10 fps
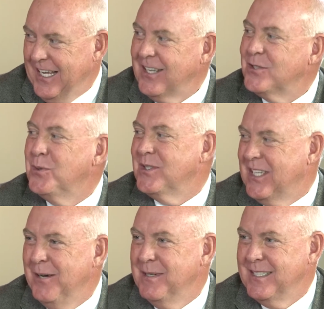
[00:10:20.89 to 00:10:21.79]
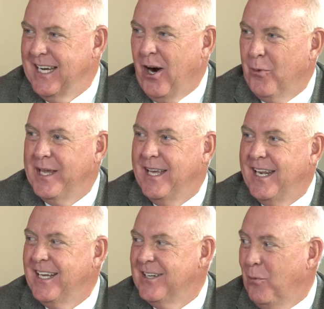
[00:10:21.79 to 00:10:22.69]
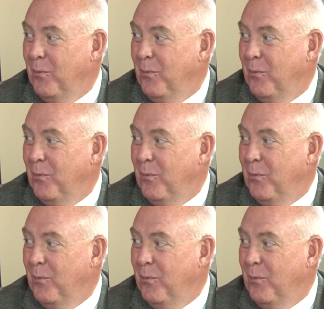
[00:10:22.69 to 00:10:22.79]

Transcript: Tell us what's coming to town. Are we getting a